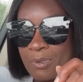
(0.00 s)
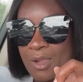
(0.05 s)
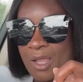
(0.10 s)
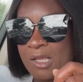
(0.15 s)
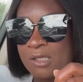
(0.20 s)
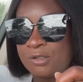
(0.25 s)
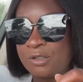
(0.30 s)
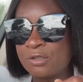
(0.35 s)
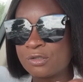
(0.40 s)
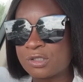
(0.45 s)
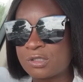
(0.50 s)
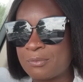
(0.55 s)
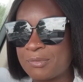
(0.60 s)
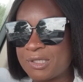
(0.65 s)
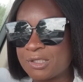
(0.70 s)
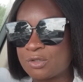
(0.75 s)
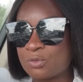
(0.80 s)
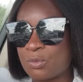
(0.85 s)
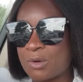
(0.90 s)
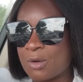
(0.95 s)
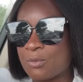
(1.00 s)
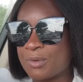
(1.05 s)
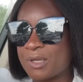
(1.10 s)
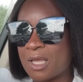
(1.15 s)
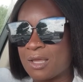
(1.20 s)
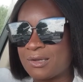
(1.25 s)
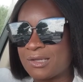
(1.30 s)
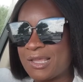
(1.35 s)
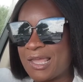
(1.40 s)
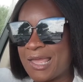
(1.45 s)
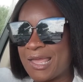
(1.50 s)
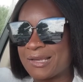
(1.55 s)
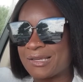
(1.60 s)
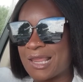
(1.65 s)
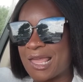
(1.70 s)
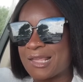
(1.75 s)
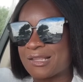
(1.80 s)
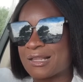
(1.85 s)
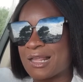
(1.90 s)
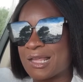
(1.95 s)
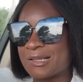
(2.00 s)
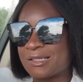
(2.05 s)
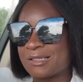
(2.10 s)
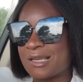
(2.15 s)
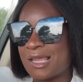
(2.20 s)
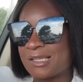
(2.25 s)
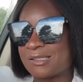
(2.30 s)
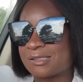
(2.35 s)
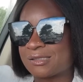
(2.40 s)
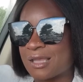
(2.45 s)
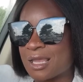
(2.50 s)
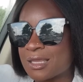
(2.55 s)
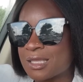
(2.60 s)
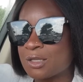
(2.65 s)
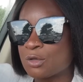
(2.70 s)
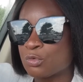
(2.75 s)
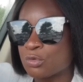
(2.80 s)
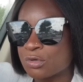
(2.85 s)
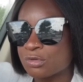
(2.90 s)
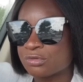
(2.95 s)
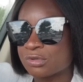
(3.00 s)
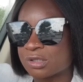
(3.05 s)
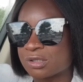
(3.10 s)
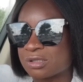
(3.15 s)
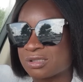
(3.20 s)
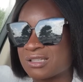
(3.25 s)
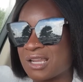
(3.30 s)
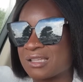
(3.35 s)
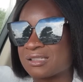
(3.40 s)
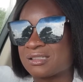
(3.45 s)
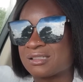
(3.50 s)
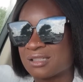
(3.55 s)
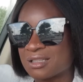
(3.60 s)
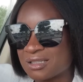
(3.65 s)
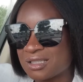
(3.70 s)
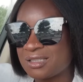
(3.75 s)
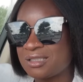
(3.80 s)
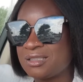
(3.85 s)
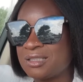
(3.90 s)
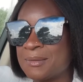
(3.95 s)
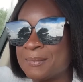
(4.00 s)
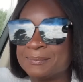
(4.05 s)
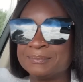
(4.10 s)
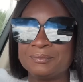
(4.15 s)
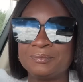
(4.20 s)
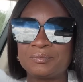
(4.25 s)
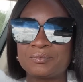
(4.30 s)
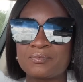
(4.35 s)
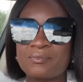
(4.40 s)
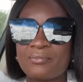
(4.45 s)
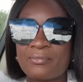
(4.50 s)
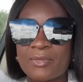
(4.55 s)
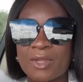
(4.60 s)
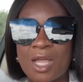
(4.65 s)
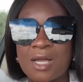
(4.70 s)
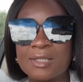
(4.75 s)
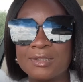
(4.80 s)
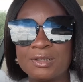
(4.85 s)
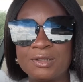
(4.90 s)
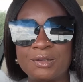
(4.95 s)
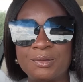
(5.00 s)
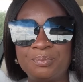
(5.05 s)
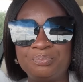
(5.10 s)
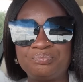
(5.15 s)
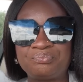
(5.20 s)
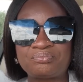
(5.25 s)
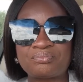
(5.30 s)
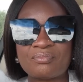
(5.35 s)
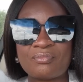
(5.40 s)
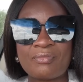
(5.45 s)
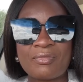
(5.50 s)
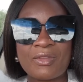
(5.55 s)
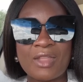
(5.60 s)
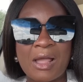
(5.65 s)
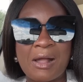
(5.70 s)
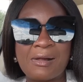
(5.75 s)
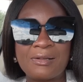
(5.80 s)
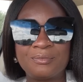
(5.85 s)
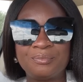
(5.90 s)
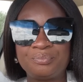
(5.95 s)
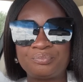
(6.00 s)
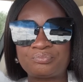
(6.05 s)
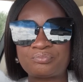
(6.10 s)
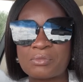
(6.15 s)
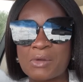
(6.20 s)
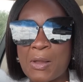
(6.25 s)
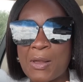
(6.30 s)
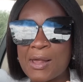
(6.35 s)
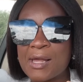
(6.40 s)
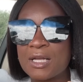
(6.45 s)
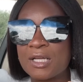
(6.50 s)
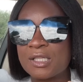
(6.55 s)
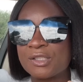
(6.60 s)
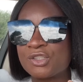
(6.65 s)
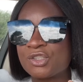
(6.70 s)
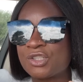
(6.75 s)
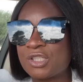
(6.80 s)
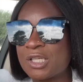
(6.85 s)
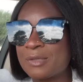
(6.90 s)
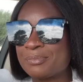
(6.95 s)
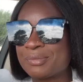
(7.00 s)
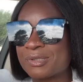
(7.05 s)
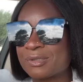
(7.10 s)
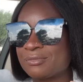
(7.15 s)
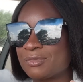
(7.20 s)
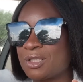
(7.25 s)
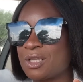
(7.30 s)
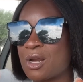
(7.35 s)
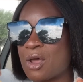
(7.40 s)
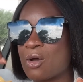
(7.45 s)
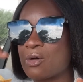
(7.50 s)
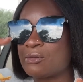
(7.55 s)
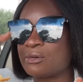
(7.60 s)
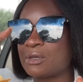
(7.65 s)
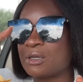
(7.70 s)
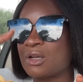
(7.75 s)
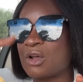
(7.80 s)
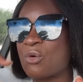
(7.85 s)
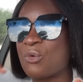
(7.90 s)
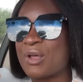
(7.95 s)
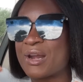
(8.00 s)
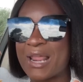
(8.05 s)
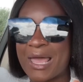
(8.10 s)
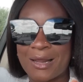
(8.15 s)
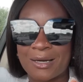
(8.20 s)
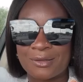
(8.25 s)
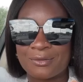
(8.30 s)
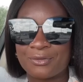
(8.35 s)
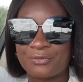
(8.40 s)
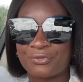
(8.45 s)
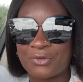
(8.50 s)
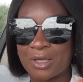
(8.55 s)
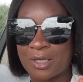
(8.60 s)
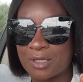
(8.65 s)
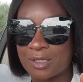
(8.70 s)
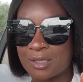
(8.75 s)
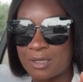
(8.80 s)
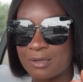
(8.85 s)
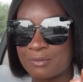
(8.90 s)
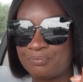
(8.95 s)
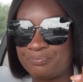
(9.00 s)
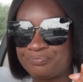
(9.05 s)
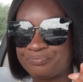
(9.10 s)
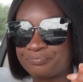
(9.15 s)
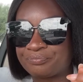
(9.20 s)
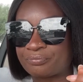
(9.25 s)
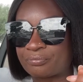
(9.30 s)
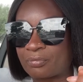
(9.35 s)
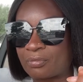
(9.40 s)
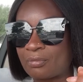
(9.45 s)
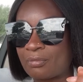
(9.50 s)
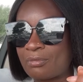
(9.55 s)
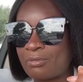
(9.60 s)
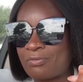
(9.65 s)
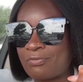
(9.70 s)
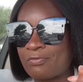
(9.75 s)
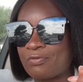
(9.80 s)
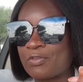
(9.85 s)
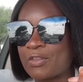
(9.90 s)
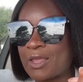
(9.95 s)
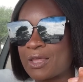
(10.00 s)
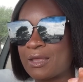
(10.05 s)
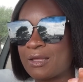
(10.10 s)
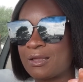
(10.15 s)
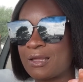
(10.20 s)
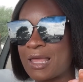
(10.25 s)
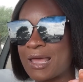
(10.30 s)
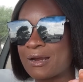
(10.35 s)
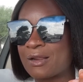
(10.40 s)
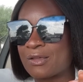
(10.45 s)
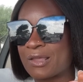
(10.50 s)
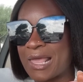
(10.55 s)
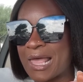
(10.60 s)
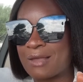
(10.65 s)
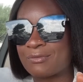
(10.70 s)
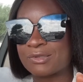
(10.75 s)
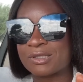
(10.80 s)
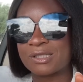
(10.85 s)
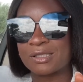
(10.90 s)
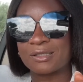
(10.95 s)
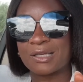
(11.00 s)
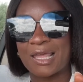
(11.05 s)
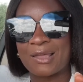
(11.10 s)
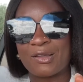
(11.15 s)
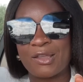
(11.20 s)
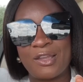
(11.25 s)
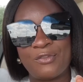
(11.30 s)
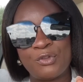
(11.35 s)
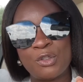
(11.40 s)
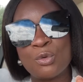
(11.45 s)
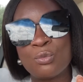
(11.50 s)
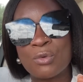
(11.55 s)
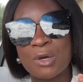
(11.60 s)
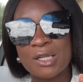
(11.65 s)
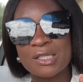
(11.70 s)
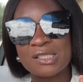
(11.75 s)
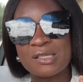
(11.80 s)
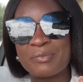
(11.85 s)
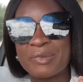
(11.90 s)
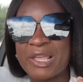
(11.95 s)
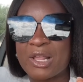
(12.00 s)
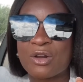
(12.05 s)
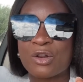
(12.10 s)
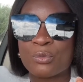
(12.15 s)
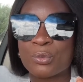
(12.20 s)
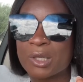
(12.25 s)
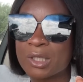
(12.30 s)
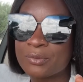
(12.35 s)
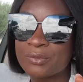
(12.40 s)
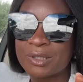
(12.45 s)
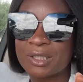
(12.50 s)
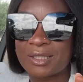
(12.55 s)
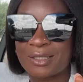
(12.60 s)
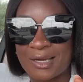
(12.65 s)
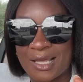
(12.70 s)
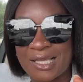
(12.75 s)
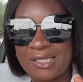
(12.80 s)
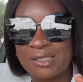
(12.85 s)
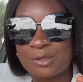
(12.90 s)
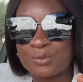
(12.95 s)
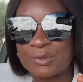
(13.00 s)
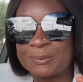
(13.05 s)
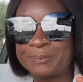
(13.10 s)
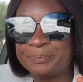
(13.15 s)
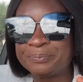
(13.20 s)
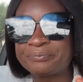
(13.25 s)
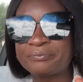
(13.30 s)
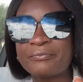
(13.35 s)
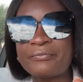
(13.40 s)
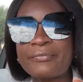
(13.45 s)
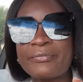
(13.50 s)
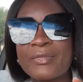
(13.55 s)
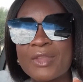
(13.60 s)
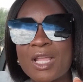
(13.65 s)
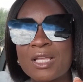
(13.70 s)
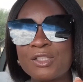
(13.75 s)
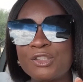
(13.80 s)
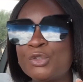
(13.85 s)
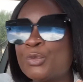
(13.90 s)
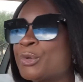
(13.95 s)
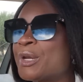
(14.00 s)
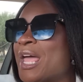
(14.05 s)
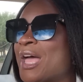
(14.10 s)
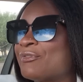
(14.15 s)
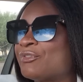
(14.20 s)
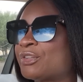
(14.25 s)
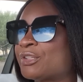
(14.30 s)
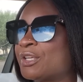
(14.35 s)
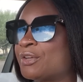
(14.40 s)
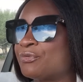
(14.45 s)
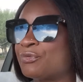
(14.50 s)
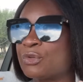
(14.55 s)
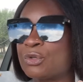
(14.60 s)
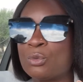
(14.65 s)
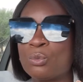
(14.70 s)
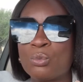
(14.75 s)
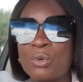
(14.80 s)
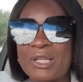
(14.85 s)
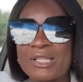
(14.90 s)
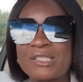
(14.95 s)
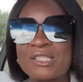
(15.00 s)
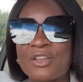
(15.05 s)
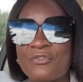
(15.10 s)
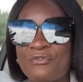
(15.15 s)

It used to be to where we only had like kind of like sucky cruises, like sucky um, uh, ships, you know, going out of uh, out of Galveston. Like, if you wanted to be on a really really nice one, you would have to have went to